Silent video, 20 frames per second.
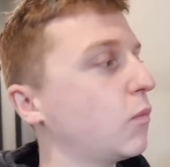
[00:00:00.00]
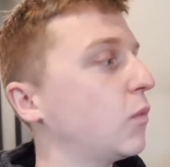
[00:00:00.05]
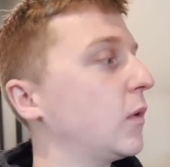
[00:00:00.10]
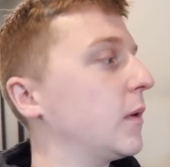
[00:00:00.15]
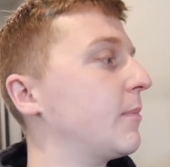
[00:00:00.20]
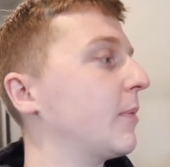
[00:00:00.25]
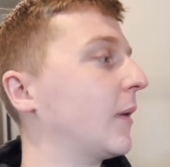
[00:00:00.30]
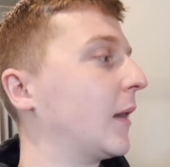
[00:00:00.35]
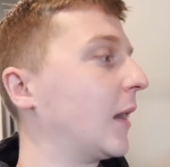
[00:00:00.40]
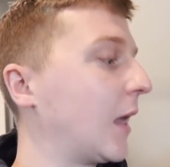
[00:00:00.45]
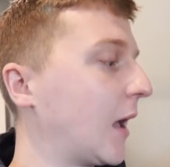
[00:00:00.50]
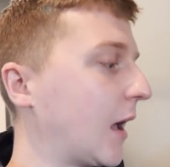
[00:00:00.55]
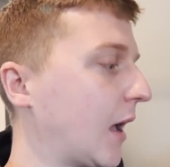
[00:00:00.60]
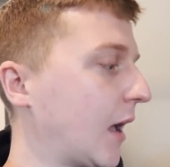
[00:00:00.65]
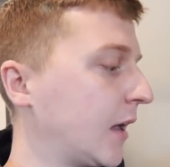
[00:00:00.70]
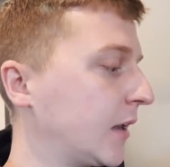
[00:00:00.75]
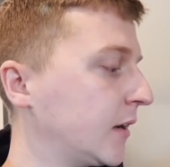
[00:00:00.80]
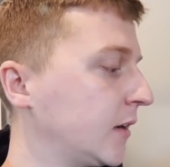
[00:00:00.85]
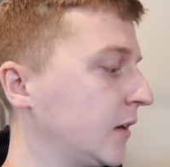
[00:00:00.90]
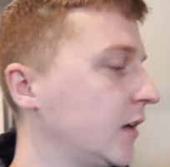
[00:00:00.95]
We
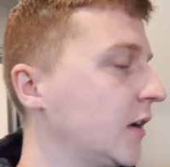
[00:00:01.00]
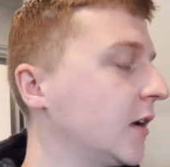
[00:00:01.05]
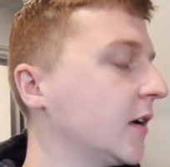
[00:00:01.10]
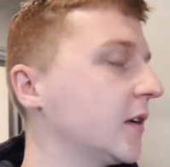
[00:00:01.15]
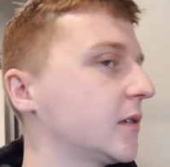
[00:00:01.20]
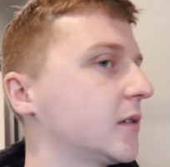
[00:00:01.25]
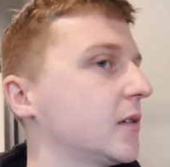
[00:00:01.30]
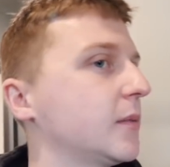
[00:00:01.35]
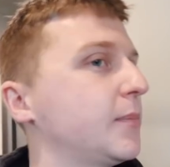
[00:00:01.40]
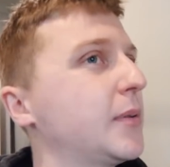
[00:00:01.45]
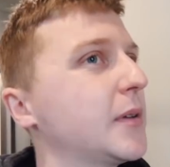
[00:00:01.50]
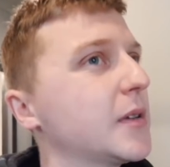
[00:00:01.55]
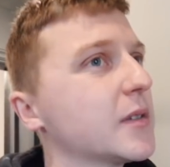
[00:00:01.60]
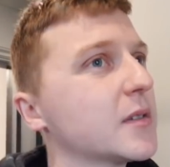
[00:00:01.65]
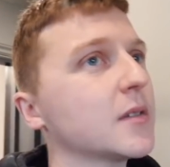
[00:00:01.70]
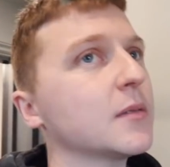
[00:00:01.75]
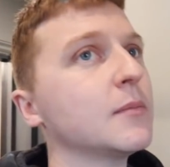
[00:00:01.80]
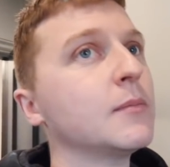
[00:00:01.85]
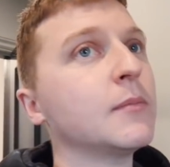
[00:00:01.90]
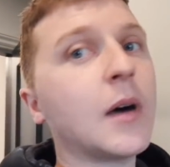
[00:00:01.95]
plan to put
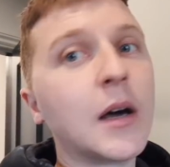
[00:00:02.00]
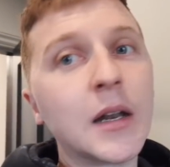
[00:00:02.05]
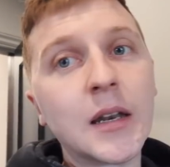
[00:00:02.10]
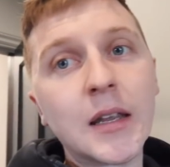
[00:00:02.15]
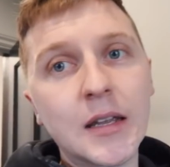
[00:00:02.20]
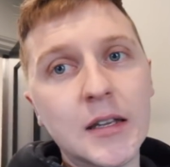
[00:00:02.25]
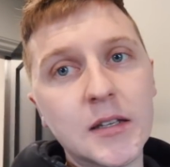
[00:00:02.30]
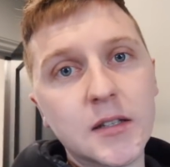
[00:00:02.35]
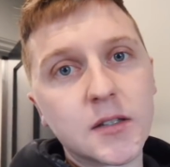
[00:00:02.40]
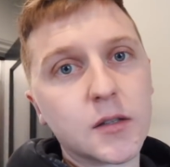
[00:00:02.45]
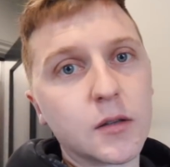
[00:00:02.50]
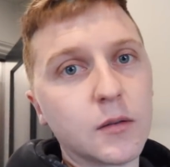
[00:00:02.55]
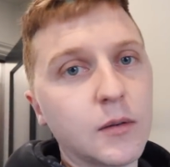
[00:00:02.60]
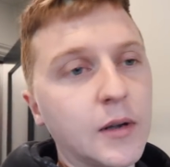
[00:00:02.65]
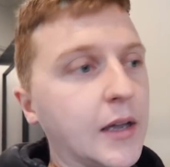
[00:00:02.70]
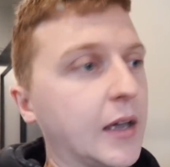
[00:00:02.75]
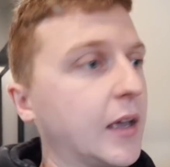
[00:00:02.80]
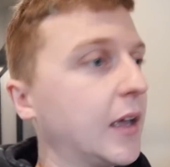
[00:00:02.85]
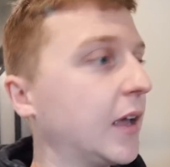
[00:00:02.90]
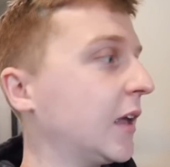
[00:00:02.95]
some money into
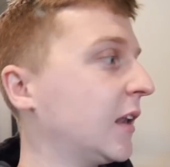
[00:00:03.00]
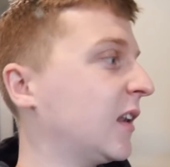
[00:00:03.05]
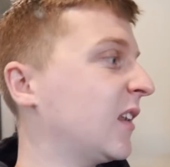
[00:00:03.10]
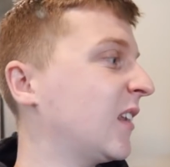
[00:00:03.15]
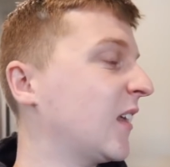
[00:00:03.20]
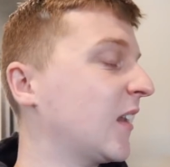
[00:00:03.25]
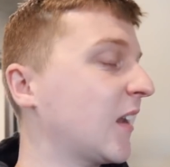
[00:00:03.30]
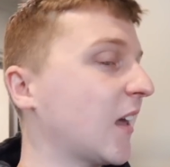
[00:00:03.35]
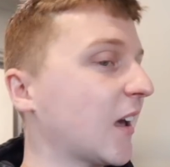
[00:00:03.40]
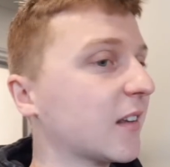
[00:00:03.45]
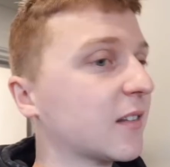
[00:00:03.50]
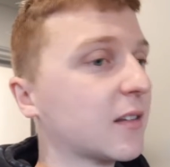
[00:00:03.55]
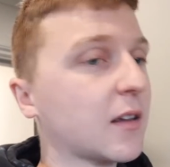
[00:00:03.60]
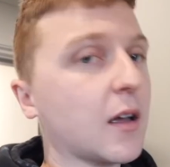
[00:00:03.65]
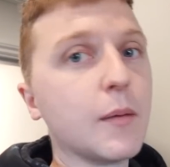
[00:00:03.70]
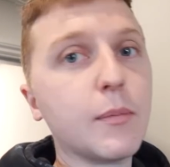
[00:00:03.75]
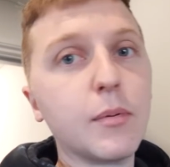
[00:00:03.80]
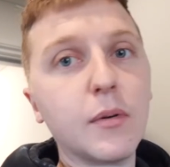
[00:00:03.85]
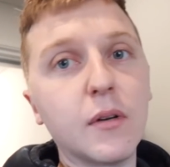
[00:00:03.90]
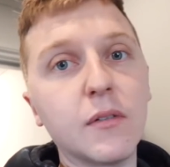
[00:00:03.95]
it in the next
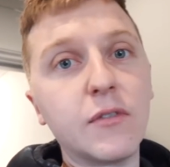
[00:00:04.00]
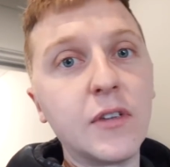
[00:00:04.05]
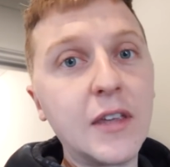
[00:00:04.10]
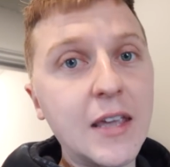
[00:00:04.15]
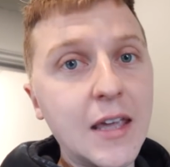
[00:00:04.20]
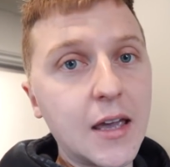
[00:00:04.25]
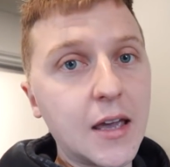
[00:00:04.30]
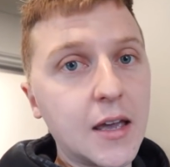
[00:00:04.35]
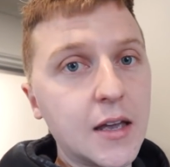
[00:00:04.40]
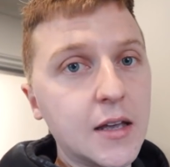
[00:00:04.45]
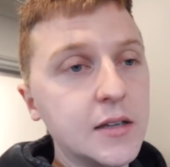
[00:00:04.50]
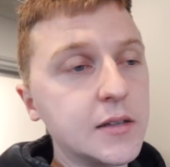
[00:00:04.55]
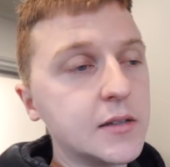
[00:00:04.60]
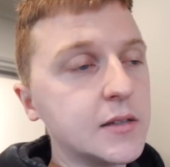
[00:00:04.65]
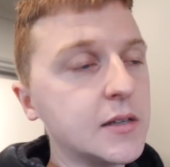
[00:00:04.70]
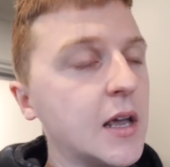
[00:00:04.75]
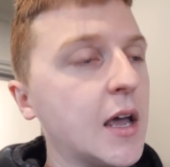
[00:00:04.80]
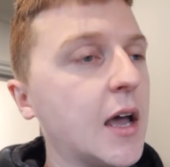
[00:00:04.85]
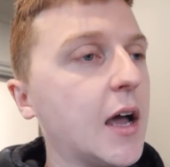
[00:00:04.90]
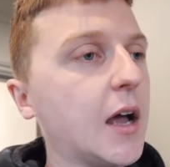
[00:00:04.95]
couple of
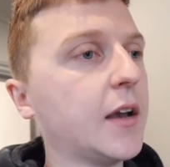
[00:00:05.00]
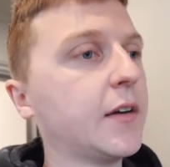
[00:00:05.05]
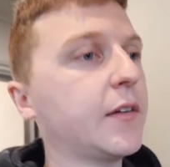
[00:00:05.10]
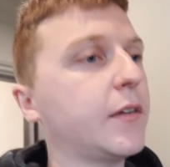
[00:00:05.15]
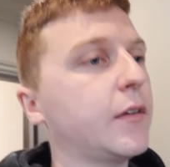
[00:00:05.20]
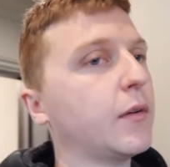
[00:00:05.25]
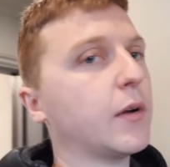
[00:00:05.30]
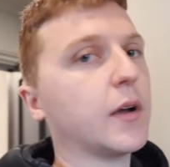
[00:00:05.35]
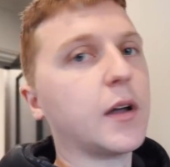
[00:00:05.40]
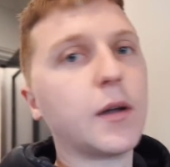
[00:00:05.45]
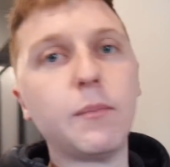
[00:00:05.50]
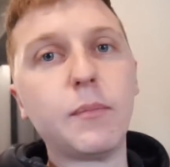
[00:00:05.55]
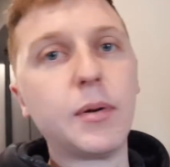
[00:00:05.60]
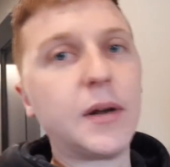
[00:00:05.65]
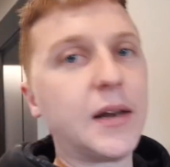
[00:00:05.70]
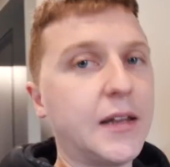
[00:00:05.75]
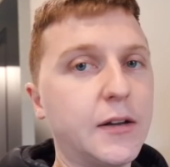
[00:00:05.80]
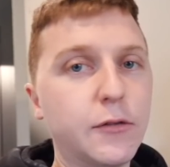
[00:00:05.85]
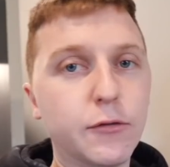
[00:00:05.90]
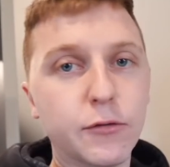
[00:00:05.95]
years and do a
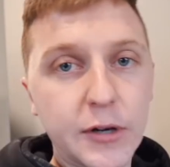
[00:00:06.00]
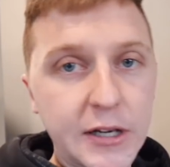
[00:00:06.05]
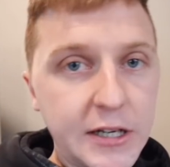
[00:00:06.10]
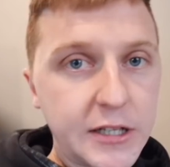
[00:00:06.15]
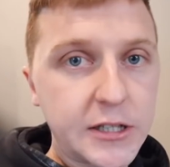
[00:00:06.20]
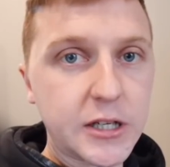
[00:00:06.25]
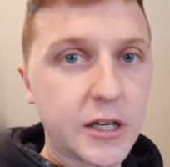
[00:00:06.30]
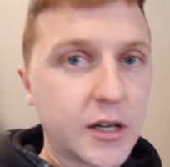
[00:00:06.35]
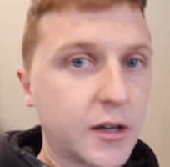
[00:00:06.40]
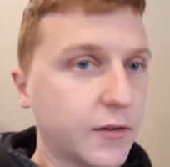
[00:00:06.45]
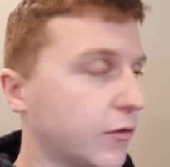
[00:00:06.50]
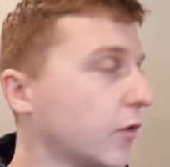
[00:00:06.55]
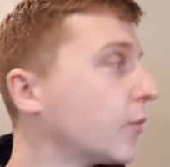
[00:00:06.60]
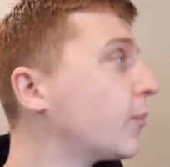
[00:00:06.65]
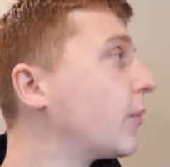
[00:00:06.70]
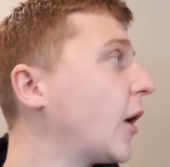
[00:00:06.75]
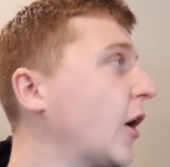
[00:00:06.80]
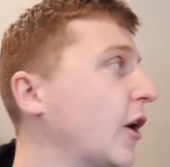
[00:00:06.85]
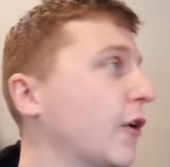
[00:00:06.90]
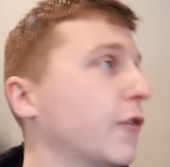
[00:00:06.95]
complete rejig of the
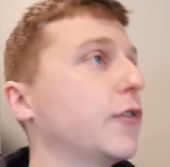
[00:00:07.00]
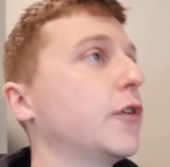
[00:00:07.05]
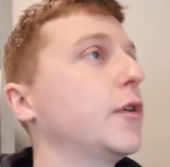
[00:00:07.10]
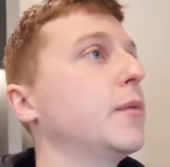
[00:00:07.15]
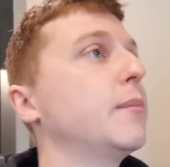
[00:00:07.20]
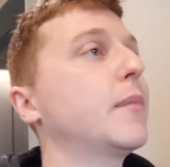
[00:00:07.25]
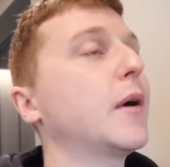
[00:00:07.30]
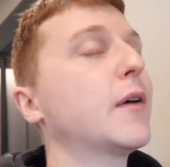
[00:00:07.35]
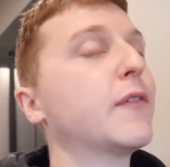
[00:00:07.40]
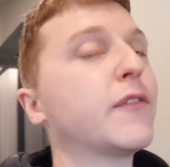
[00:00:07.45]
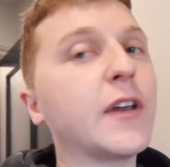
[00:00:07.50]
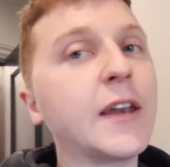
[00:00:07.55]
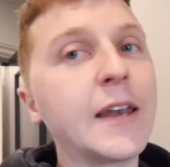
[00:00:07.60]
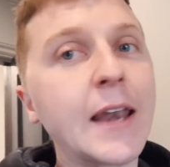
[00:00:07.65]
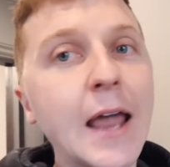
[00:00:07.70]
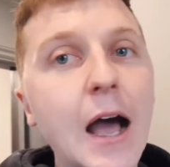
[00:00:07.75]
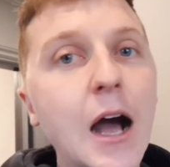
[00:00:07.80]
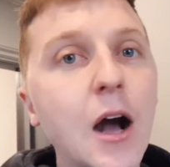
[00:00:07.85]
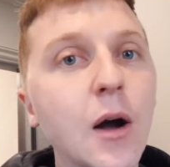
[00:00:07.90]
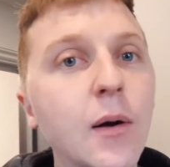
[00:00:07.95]
bathroom. But for
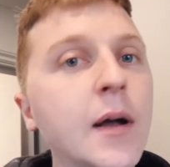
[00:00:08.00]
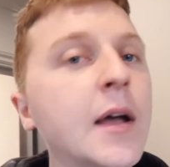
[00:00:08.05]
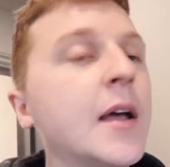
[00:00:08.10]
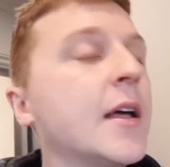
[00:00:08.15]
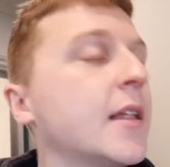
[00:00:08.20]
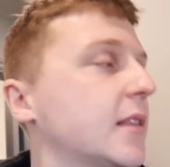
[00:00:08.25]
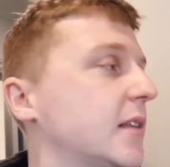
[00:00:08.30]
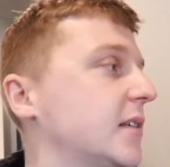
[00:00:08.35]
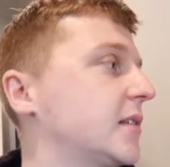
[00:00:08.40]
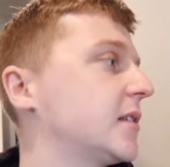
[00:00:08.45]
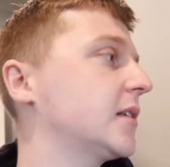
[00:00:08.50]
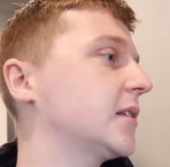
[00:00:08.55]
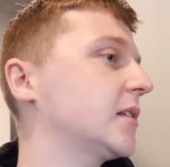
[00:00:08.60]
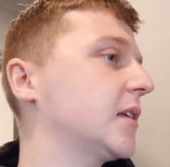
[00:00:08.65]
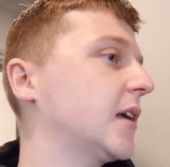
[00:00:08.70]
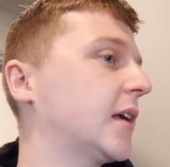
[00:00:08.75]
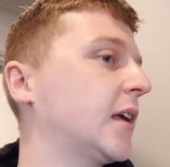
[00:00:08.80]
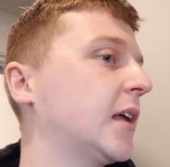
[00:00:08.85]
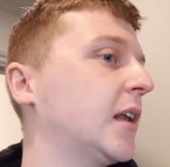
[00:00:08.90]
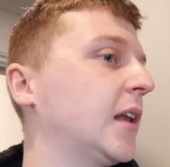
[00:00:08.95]
now, this is
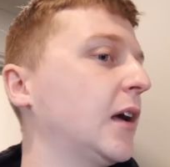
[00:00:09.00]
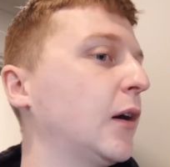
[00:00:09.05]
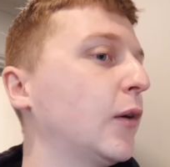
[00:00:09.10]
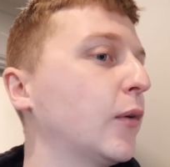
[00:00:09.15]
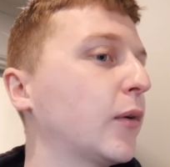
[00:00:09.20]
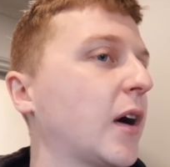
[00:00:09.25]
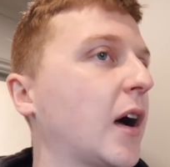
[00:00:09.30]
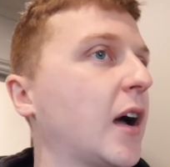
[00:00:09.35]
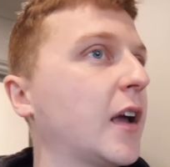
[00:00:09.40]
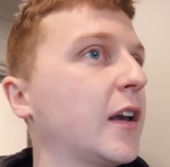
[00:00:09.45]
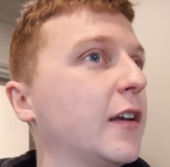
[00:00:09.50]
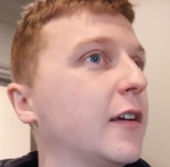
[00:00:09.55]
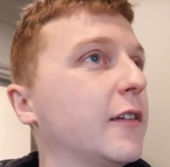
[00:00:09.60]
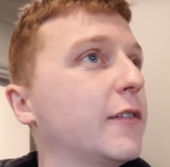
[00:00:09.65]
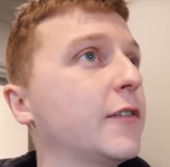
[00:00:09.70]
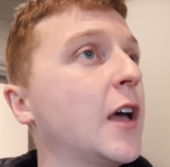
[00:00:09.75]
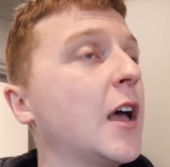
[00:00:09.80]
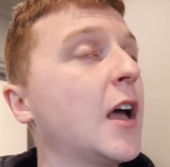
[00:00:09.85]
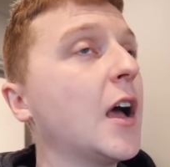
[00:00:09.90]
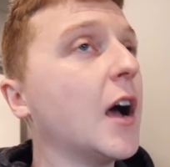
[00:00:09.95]
like a little kind
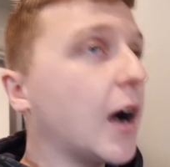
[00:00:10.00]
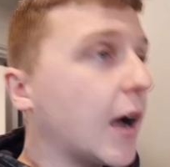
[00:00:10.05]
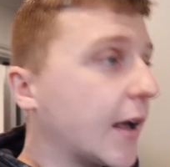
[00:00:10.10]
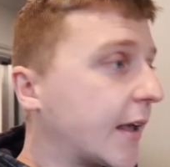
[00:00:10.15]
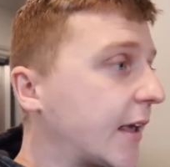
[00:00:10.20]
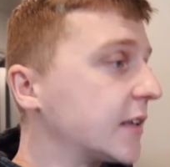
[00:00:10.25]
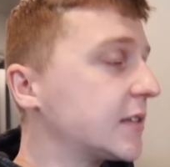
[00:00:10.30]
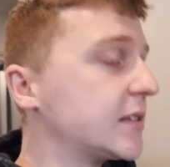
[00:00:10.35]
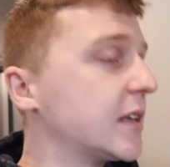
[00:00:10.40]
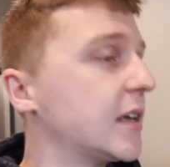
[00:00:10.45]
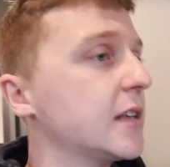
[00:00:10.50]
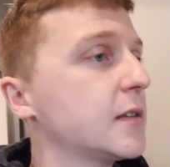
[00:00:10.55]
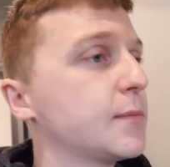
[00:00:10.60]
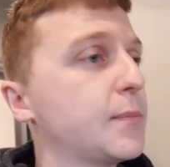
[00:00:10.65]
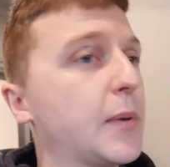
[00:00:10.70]
of, I guess it is